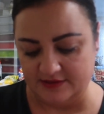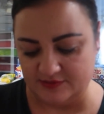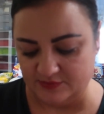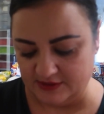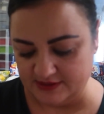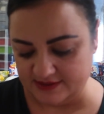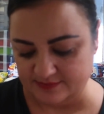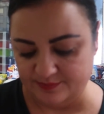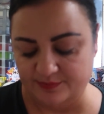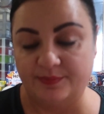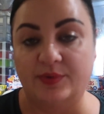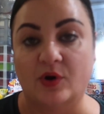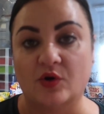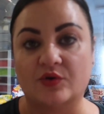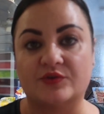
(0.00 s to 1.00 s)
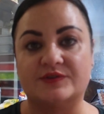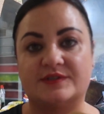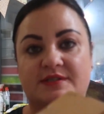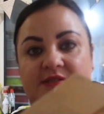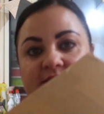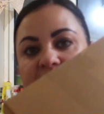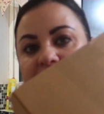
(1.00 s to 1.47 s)
as well as a
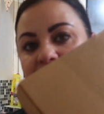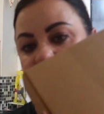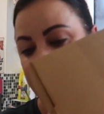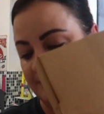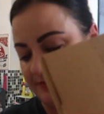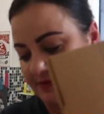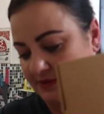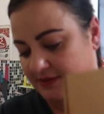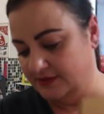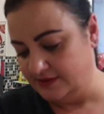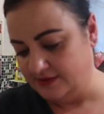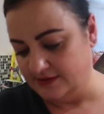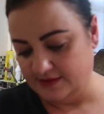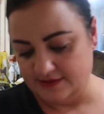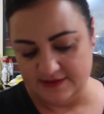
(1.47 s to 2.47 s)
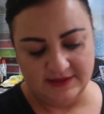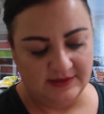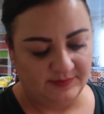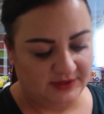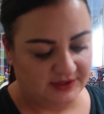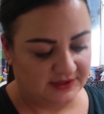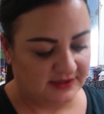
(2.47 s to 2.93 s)
box. So
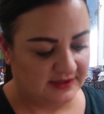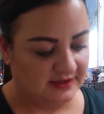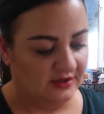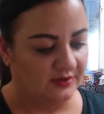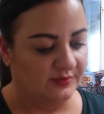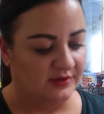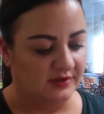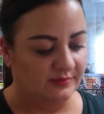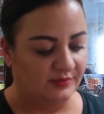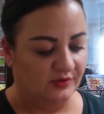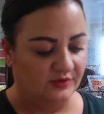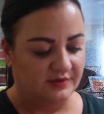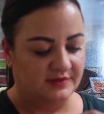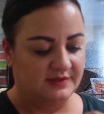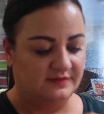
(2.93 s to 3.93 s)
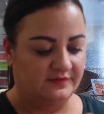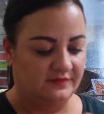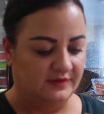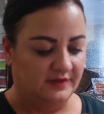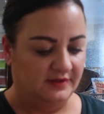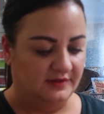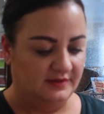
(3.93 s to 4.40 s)
let me just open the box
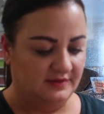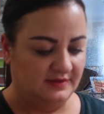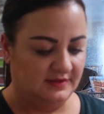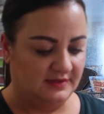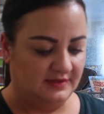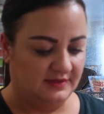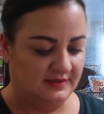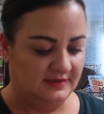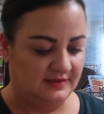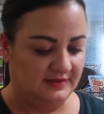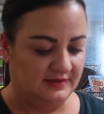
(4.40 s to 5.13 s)
first.